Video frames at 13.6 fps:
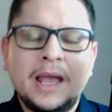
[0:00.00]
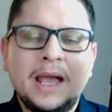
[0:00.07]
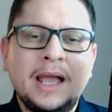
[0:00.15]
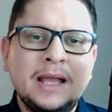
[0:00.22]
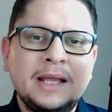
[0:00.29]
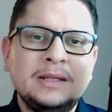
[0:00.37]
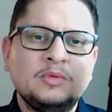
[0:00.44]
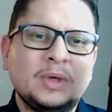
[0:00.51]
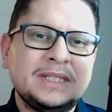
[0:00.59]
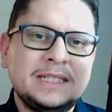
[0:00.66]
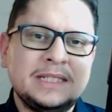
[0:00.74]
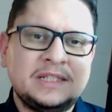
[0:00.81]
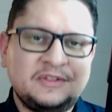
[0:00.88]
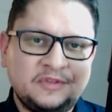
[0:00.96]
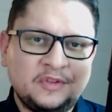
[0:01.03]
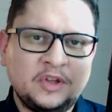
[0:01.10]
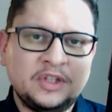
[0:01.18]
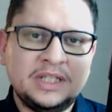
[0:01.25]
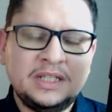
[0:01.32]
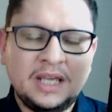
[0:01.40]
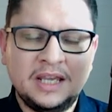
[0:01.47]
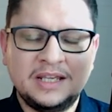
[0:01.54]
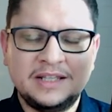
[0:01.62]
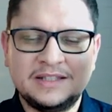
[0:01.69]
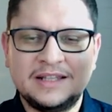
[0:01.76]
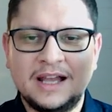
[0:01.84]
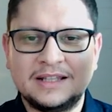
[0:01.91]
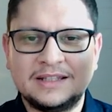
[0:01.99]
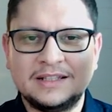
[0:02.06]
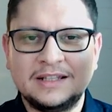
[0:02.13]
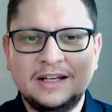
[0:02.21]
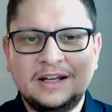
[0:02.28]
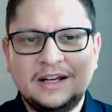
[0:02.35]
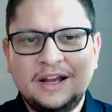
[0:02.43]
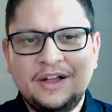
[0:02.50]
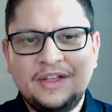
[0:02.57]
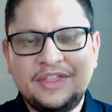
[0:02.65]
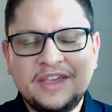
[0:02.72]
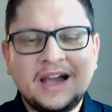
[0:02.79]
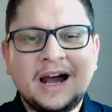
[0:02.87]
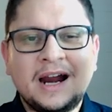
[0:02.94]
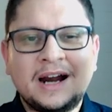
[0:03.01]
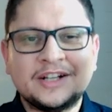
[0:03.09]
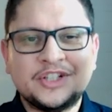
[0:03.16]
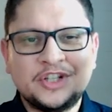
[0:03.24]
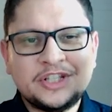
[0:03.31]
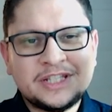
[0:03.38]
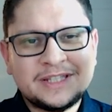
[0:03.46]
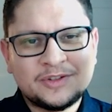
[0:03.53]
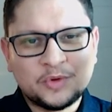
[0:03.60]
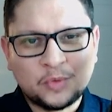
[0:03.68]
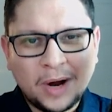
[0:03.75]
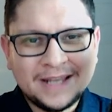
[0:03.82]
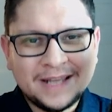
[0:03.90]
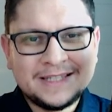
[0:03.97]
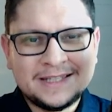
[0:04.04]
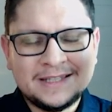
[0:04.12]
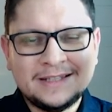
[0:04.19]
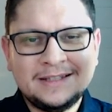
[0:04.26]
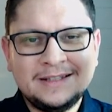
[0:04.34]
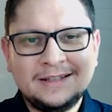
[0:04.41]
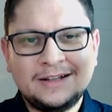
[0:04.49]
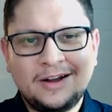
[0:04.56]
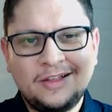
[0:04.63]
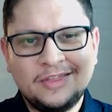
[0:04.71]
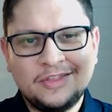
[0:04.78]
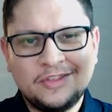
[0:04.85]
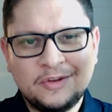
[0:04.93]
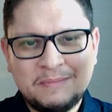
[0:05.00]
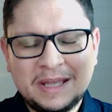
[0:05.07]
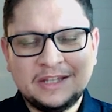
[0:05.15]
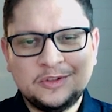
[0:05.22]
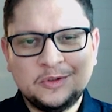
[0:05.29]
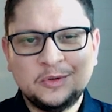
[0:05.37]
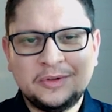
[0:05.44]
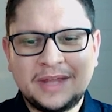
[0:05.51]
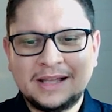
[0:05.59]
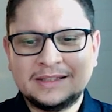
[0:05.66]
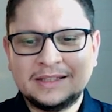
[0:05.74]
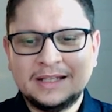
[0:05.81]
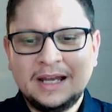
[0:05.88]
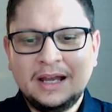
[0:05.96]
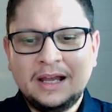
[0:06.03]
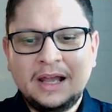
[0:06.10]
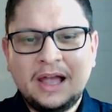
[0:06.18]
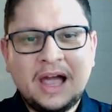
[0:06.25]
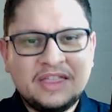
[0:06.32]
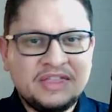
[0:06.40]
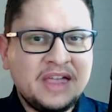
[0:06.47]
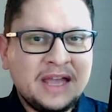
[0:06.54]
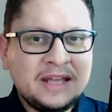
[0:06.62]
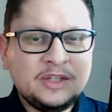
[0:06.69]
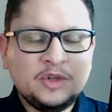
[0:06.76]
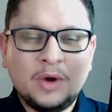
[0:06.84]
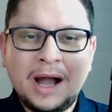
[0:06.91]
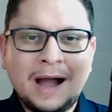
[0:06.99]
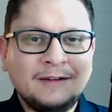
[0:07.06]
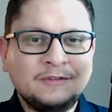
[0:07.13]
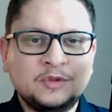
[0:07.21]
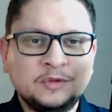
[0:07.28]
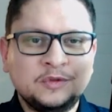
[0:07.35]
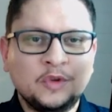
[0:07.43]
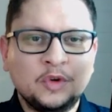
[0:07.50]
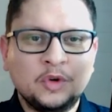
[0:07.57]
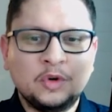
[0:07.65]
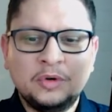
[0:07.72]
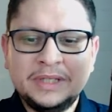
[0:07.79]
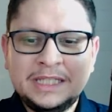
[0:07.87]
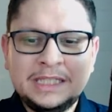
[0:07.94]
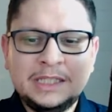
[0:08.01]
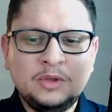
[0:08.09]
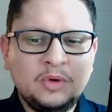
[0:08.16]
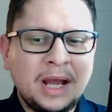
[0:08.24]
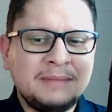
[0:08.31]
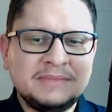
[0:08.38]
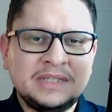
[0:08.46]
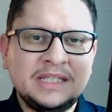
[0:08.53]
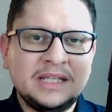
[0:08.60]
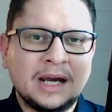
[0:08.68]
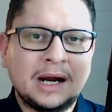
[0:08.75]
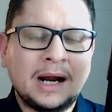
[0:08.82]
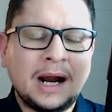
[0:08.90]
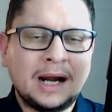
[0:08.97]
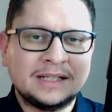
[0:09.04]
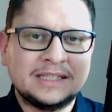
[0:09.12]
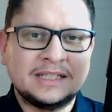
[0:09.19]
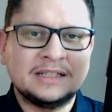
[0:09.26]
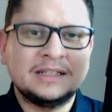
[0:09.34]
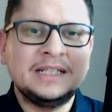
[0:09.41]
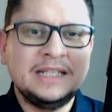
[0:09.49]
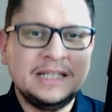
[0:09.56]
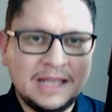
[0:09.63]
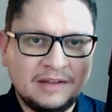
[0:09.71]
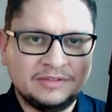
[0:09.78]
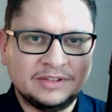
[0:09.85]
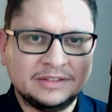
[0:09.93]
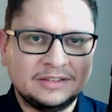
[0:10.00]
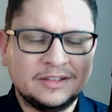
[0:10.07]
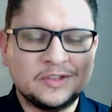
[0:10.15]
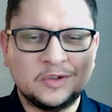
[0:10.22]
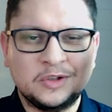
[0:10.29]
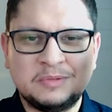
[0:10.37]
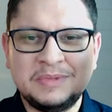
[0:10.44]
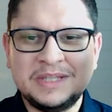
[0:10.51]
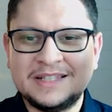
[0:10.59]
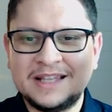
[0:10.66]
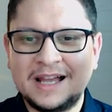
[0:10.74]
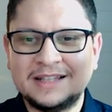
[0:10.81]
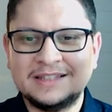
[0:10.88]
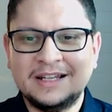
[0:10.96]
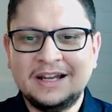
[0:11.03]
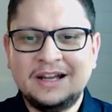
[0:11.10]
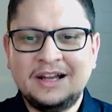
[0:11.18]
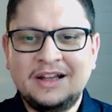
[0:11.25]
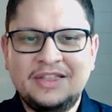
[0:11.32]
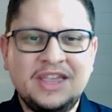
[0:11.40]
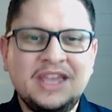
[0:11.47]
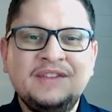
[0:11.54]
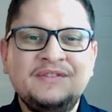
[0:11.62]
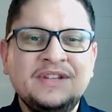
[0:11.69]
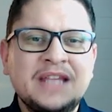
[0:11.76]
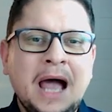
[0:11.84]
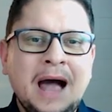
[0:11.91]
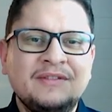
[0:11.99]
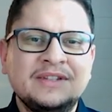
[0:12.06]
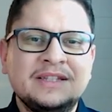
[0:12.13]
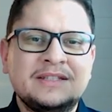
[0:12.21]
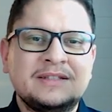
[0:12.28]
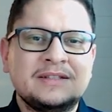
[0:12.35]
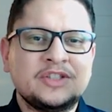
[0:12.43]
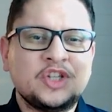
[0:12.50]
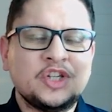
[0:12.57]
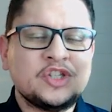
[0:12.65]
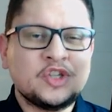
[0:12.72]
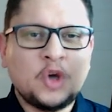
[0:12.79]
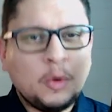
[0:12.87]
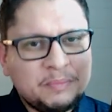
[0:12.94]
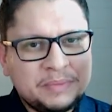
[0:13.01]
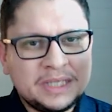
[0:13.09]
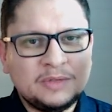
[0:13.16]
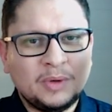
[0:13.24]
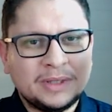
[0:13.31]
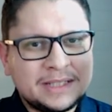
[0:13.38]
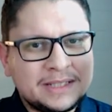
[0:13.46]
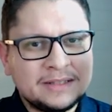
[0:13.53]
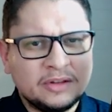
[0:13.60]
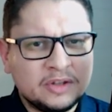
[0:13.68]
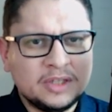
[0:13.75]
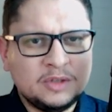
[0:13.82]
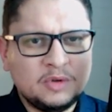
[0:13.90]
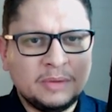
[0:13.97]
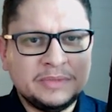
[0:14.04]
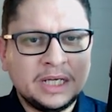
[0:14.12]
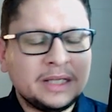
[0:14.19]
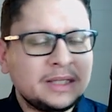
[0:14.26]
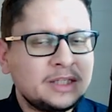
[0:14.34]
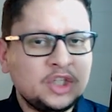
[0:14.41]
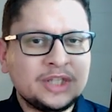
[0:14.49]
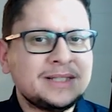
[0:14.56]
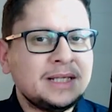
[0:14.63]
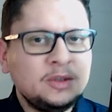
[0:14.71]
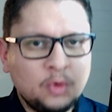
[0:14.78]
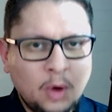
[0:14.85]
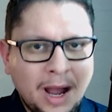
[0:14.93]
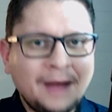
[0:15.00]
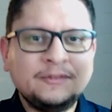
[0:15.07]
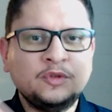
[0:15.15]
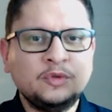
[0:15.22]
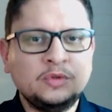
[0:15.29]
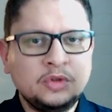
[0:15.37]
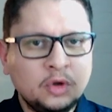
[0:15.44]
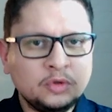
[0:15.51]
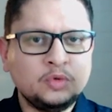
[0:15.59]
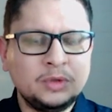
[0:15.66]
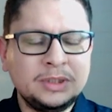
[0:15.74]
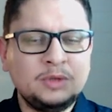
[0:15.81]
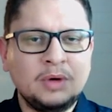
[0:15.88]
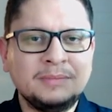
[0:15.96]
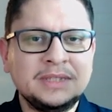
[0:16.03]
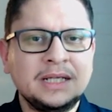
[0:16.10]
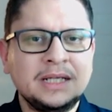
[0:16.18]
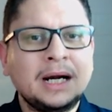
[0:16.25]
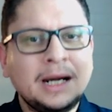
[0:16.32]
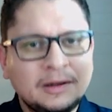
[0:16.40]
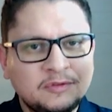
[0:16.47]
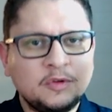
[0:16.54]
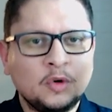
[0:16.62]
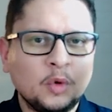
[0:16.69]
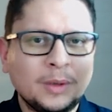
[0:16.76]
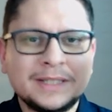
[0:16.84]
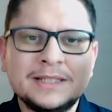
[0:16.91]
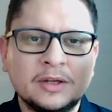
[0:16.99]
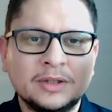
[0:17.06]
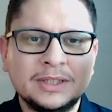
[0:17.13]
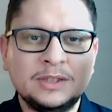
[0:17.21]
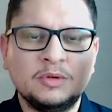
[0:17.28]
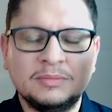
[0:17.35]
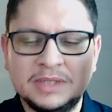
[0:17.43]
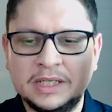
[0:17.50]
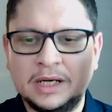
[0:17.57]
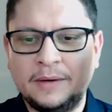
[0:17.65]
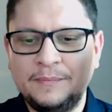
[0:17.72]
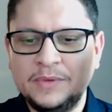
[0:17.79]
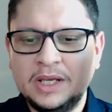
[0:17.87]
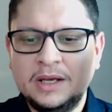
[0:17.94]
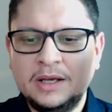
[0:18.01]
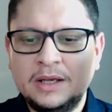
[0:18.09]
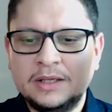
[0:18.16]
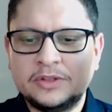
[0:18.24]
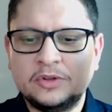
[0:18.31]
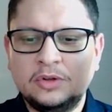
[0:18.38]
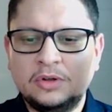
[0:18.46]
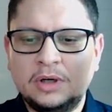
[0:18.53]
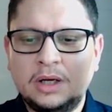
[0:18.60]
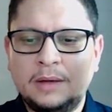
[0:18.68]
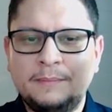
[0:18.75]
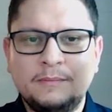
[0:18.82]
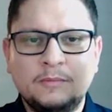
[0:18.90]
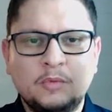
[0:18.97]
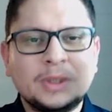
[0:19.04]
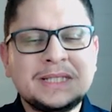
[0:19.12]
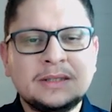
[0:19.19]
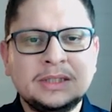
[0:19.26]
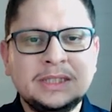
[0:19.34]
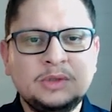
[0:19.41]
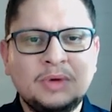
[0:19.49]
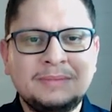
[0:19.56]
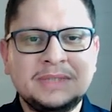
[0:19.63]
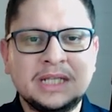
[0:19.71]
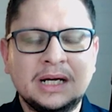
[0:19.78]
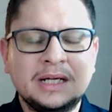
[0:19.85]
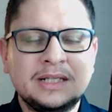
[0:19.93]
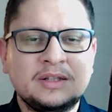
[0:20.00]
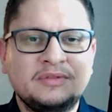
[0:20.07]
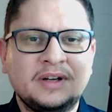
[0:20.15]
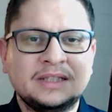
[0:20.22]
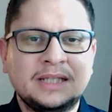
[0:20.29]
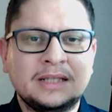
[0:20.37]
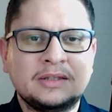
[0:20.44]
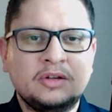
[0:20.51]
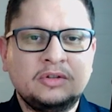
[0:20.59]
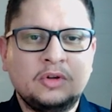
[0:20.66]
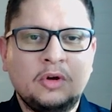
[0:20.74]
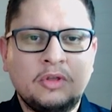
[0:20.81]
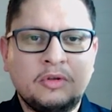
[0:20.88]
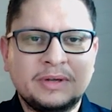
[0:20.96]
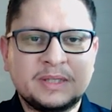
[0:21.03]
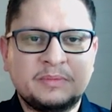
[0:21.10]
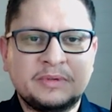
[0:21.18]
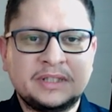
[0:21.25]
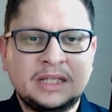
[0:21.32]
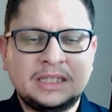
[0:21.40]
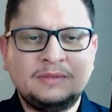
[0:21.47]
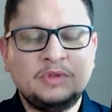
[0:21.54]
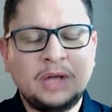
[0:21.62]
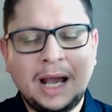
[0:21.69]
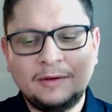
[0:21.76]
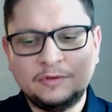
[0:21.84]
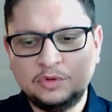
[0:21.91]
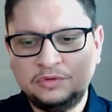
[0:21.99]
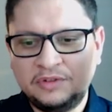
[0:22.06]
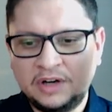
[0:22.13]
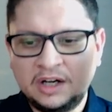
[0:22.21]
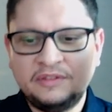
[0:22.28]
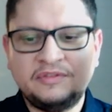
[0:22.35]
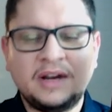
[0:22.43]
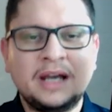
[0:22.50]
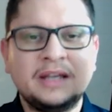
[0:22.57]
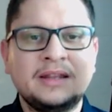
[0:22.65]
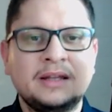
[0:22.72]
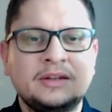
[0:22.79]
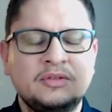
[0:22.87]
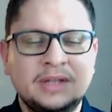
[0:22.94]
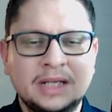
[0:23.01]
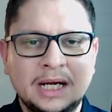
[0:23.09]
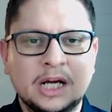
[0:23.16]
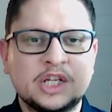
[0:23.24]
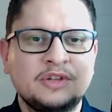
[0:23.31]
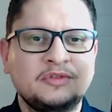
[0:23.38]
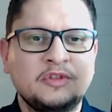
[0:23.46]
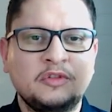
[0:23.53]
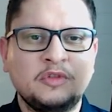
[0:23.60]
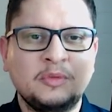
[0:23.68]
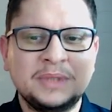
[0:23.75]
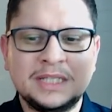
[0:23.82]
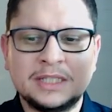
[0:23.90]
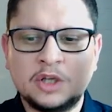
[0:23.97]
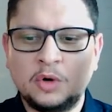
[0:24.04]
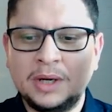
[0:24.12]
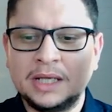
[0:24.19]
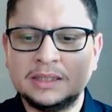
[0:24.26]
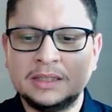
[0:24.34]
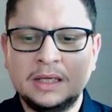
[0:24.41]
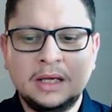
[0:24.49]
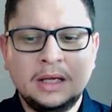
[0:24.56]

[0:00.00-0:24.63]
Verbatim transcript: And what is funny is that they are just writing on the MedDO that, and then you have to follow EU MDR Article 11. So it means that they even haven't just copied what is on the EU MDR. They just say you have to go to EU MDR and follow what is on EU MDR. So what is on EU MDR is the fact that an authorized representative will have to verify that the declaration of conformity is correct,